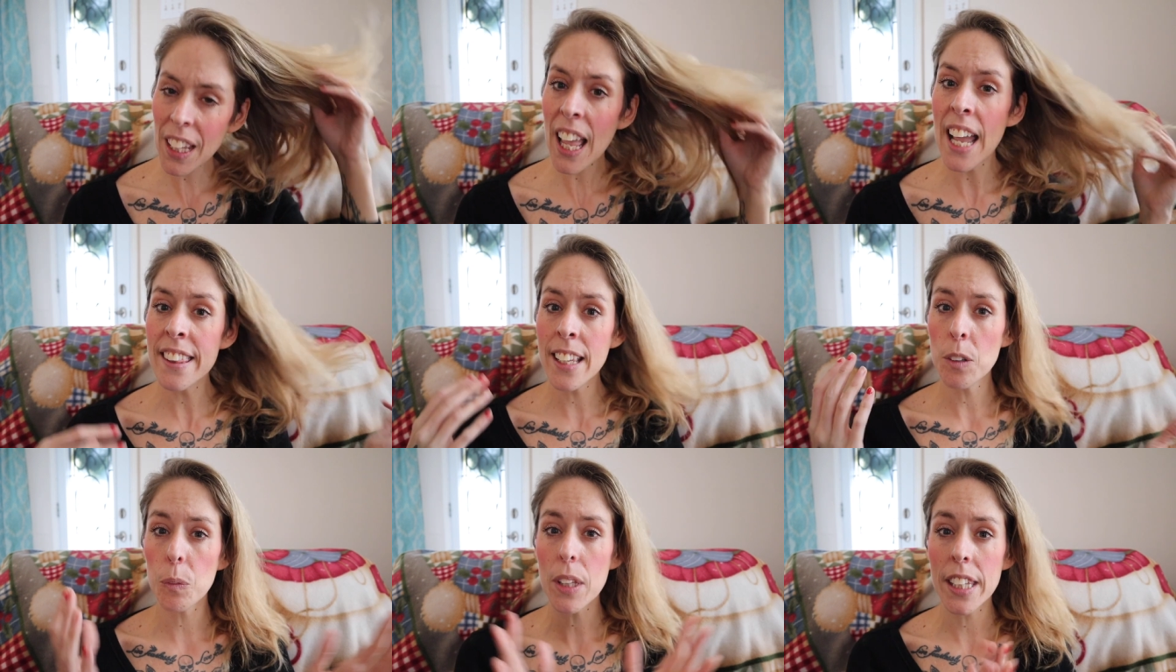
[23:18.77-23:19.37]
And
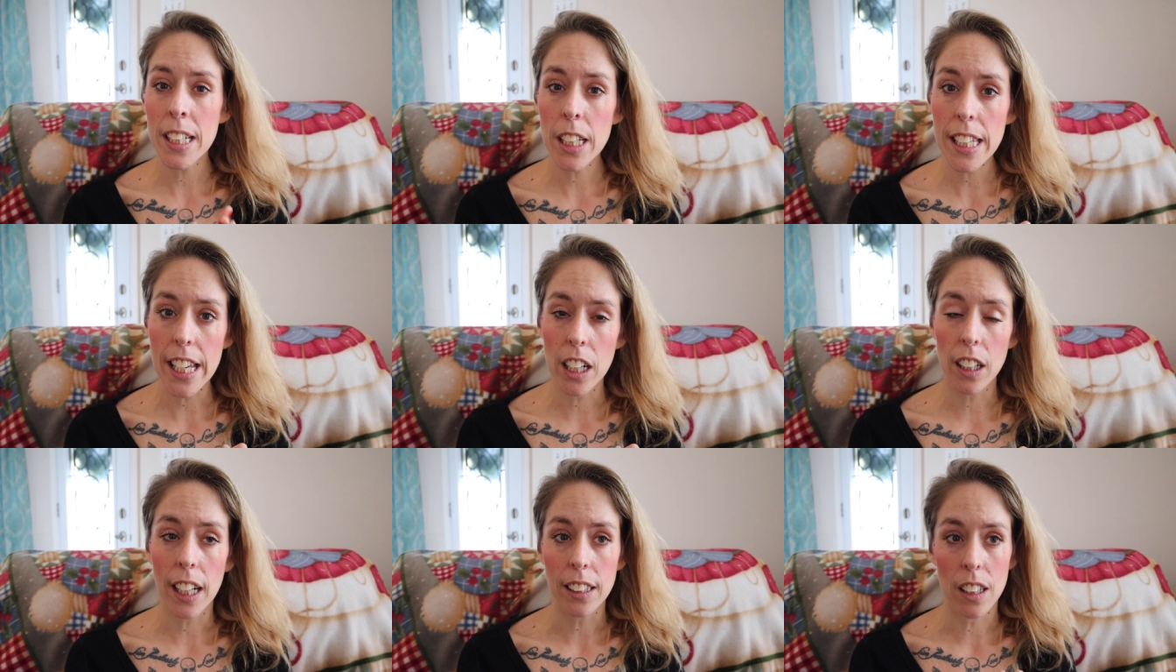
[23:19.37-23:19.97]
then within a
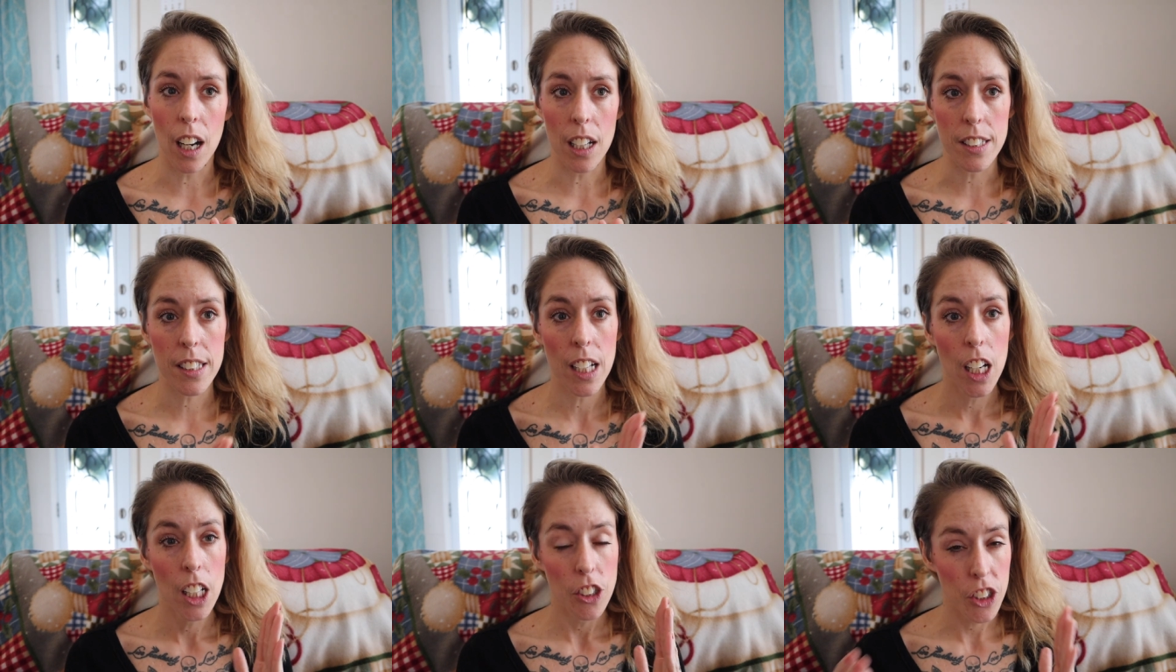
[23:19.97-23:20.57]
year, I lost
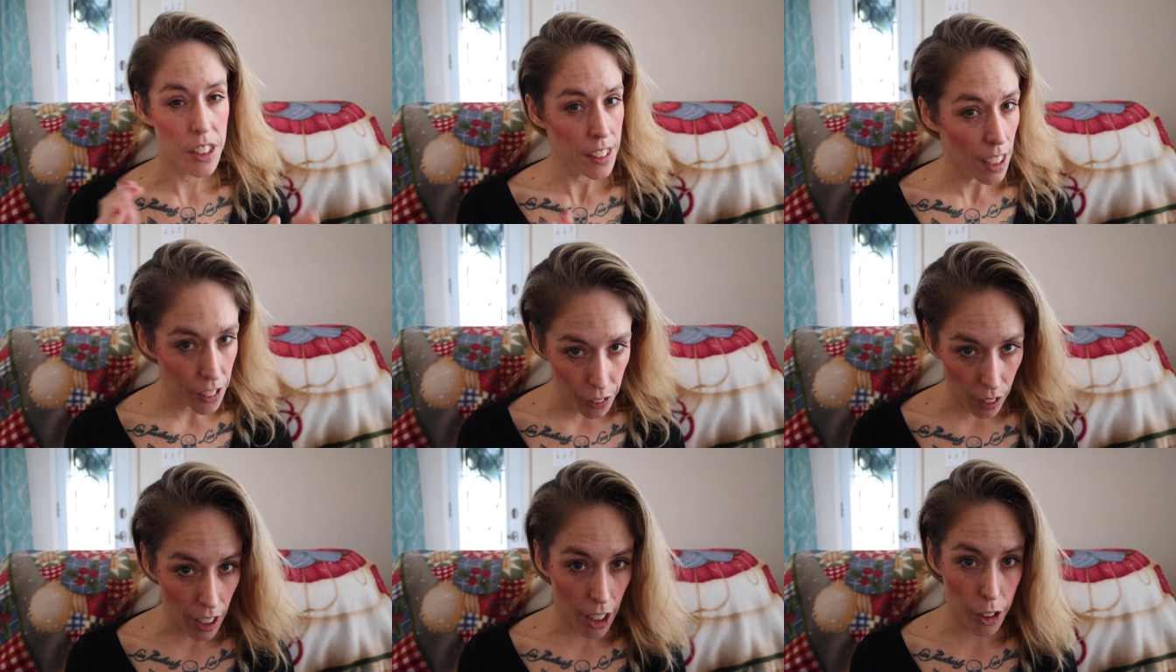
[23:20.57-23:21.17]
just
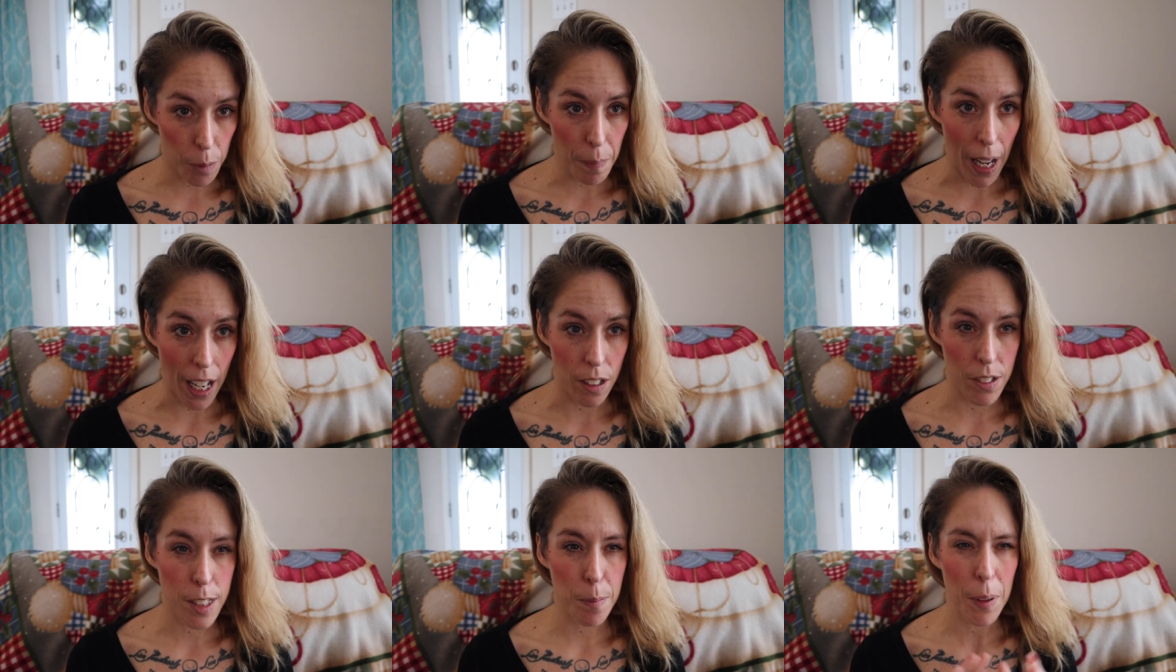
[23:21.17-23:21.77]
under one hundred
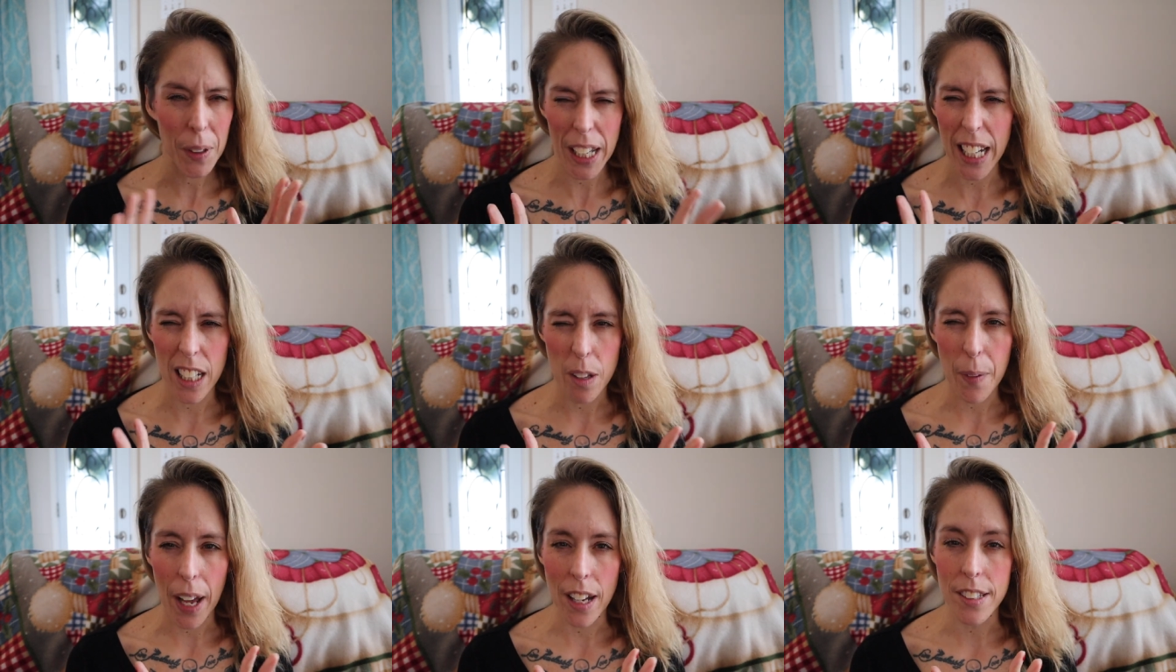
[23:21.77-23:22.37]
pounds, about
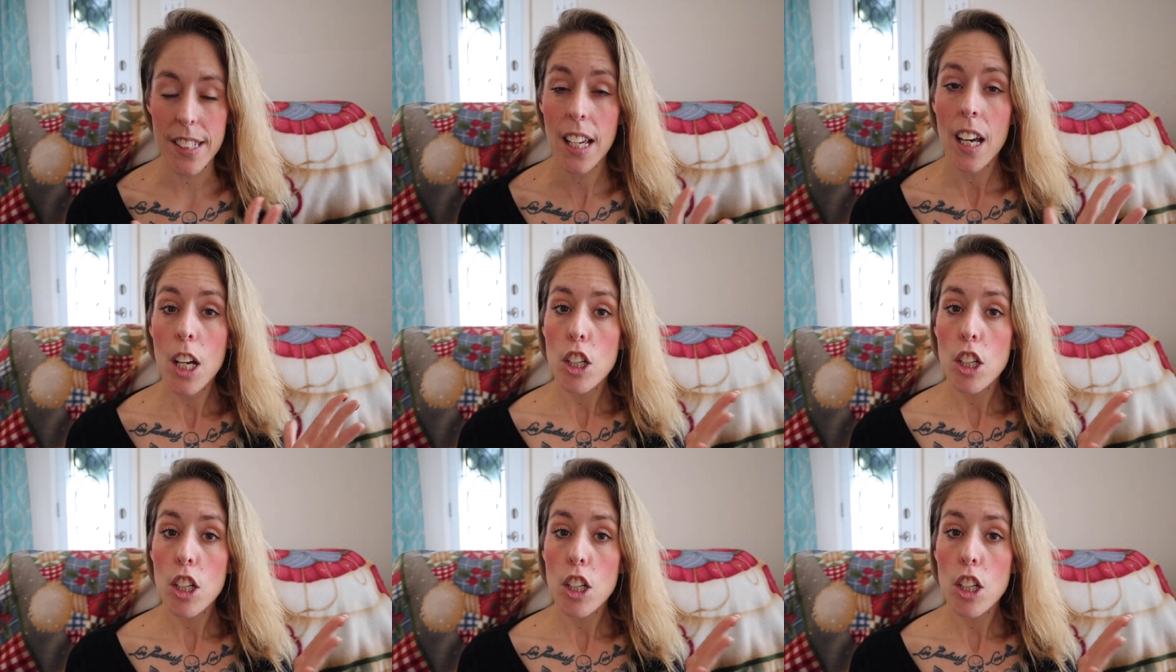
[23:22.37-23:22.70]
eighty pounds.